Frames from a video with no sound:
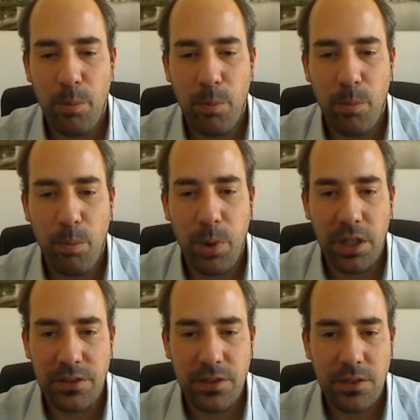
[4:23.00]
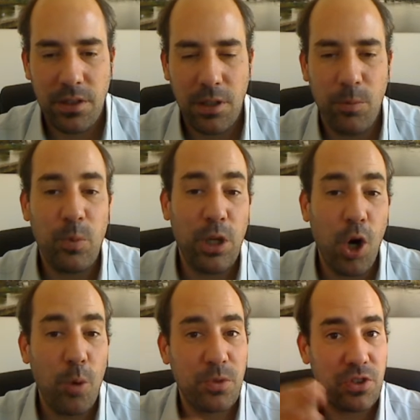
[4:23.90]
But we
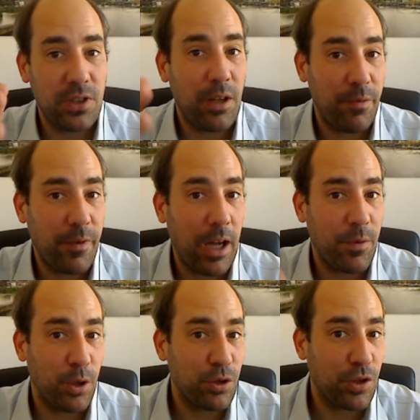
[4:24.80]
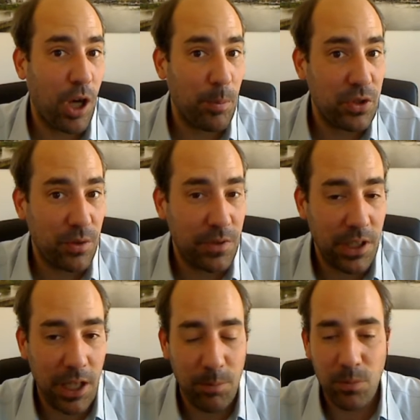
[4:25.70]
hope to sell 500 copies of the
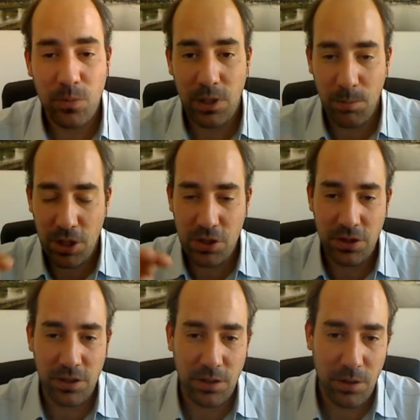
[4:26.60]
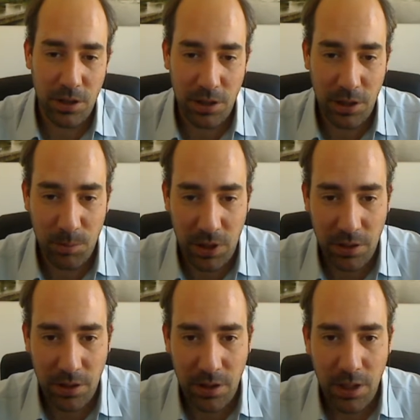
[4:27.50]
game, they mentioned in the email.
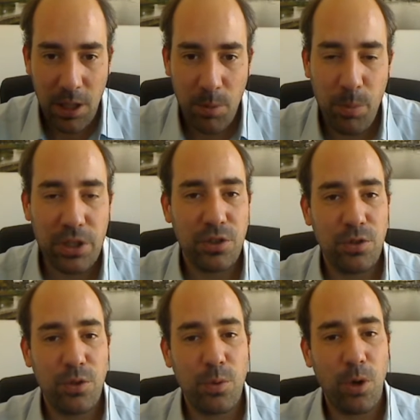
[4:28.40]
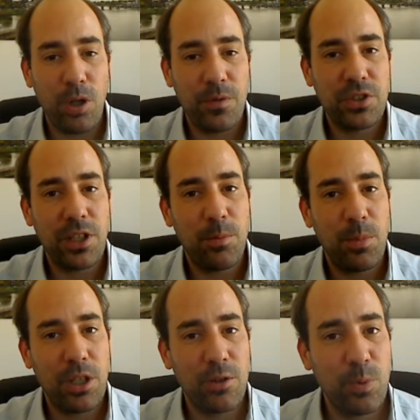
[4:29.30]
But to do all of a sudden,
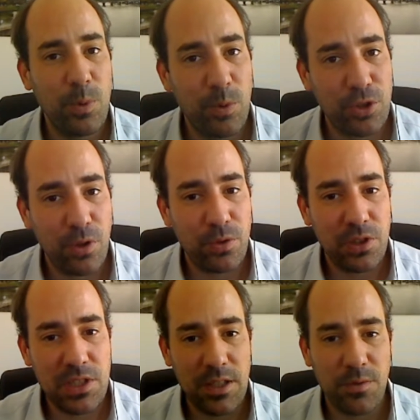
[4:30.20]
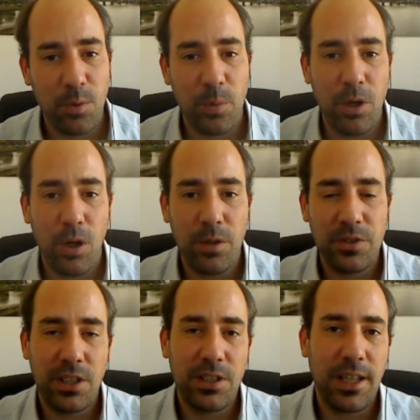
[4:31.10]
because we were so successful, we all of a
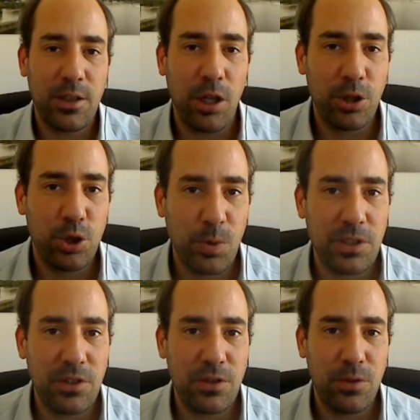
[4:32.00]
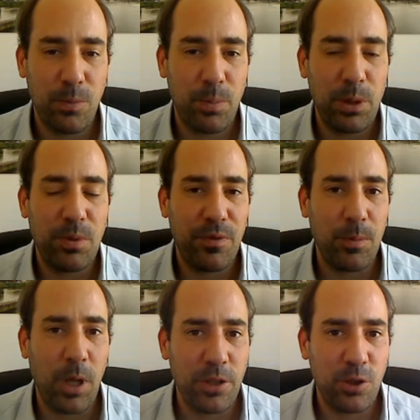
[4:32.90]
sudden had 122 people
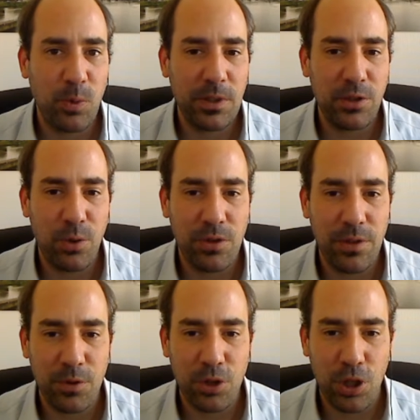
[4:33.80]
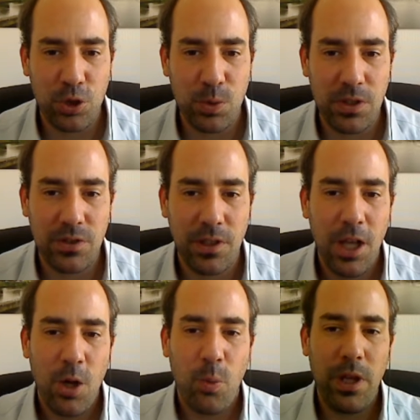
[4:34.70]
from 122 different countries.
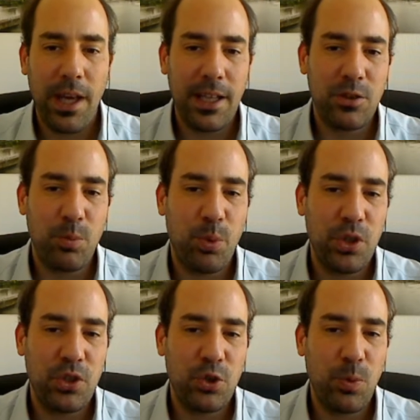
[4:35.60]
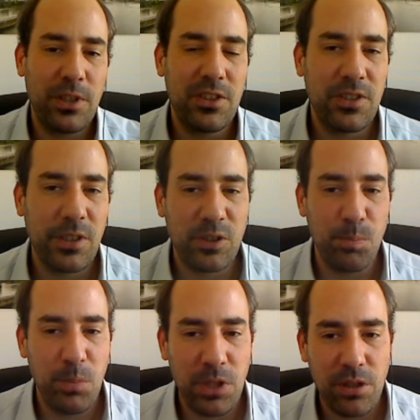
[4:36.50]
We had to print 26
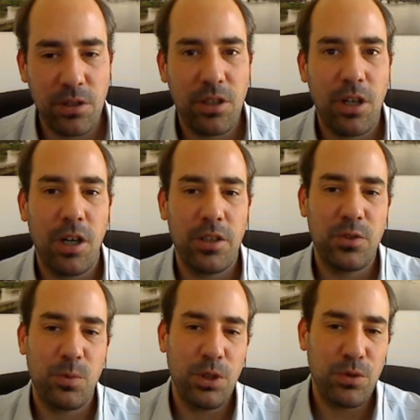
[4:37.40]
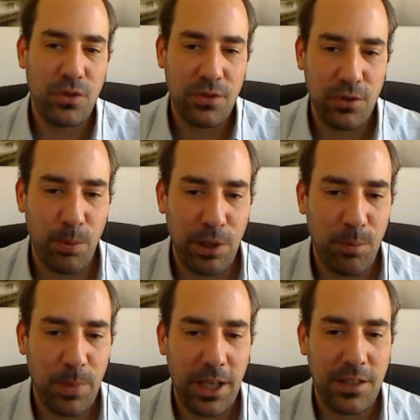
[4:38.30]
million cards. We used so many
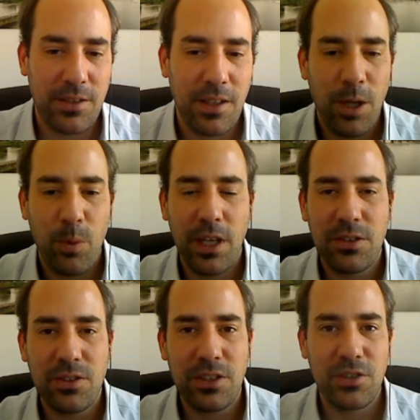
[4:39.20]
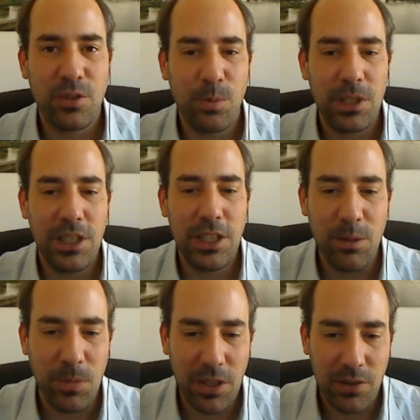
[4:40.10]
paint. We had to send so many
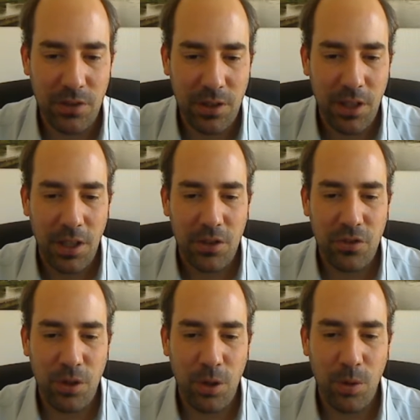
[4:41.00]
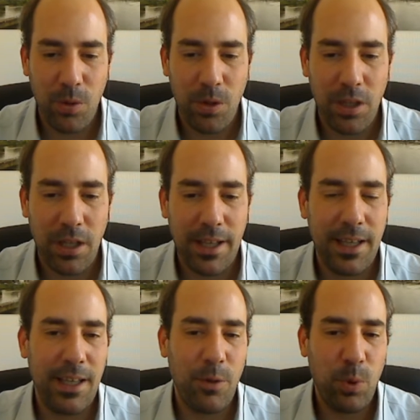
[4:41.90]
emails. So
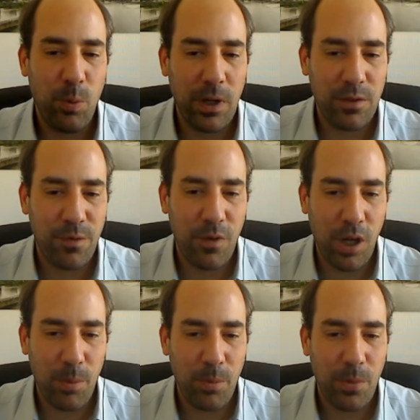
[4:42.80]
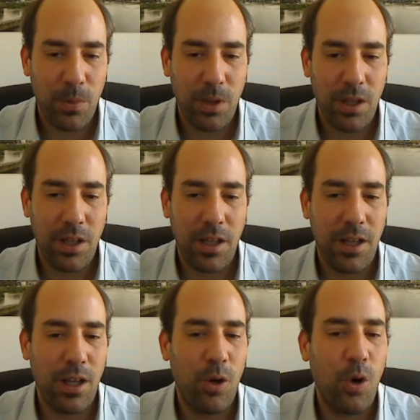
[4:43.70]
we went from
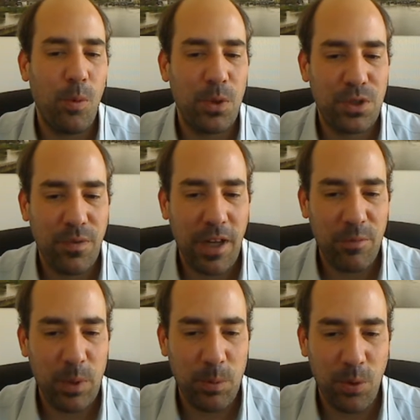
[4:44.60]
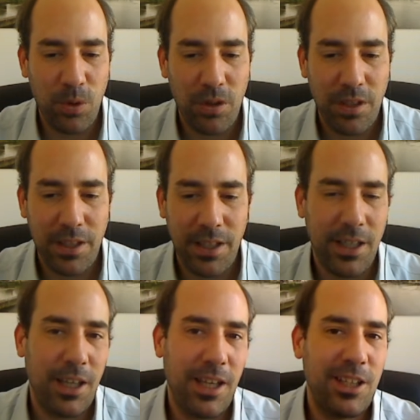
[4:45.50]
almost 5 people.
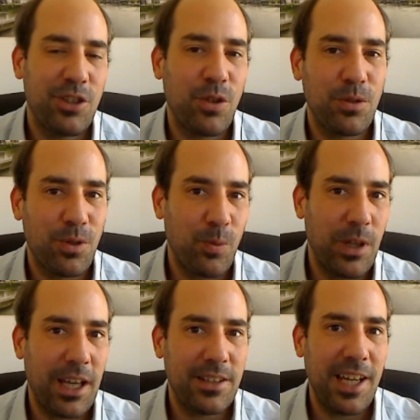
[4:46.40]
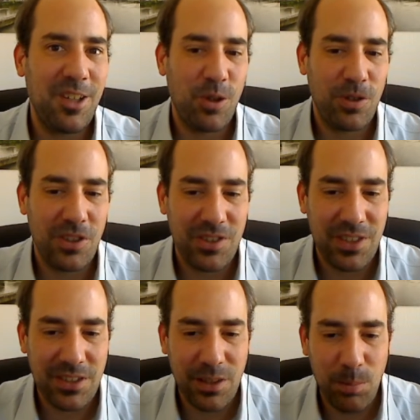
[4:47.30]
In total, we had
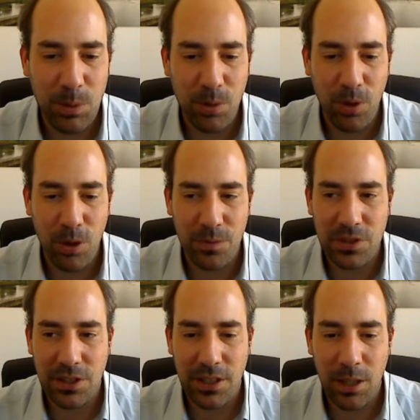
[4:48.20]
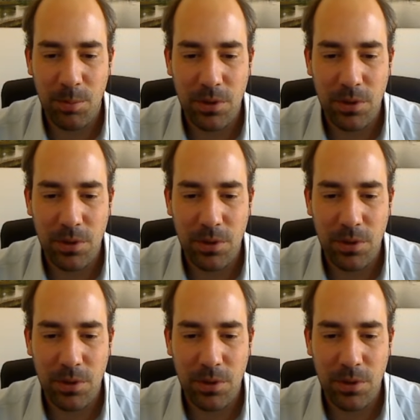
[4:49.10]
860 people all of a sudden happen.